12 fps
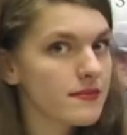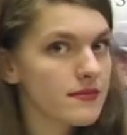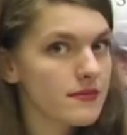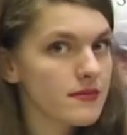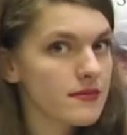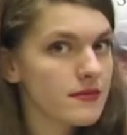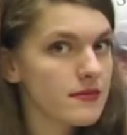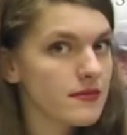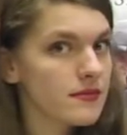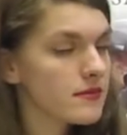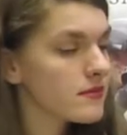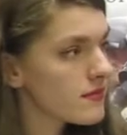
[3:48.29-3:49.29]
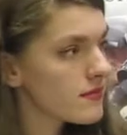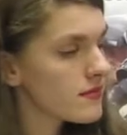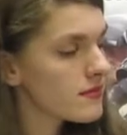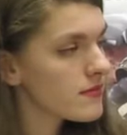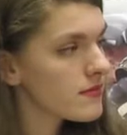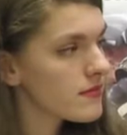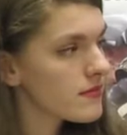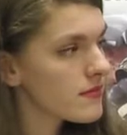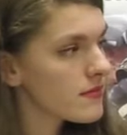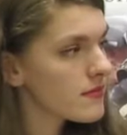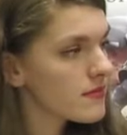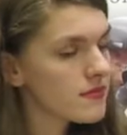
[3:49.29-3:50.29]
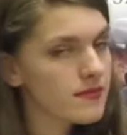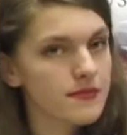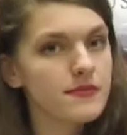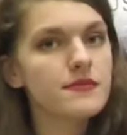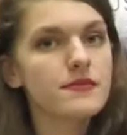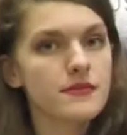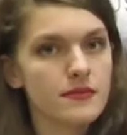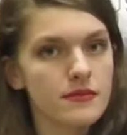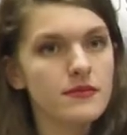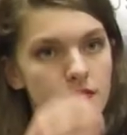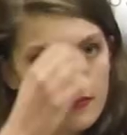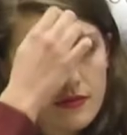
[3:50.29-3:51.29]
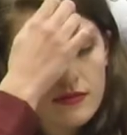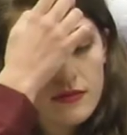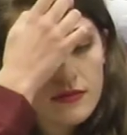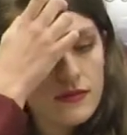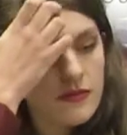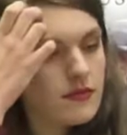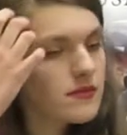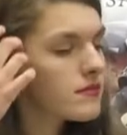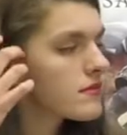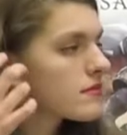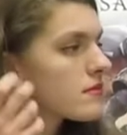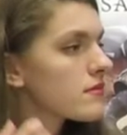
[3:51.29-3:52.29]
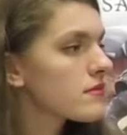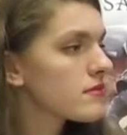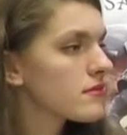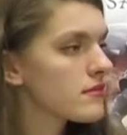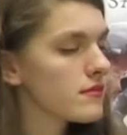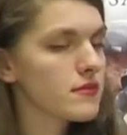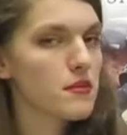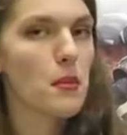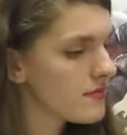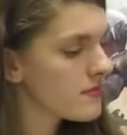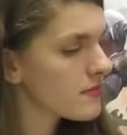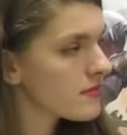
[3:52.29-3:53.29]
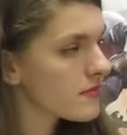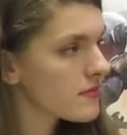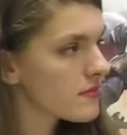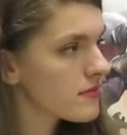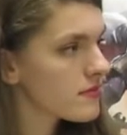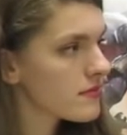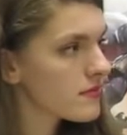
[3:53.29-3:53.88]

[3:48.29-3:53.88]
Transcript: [no speech]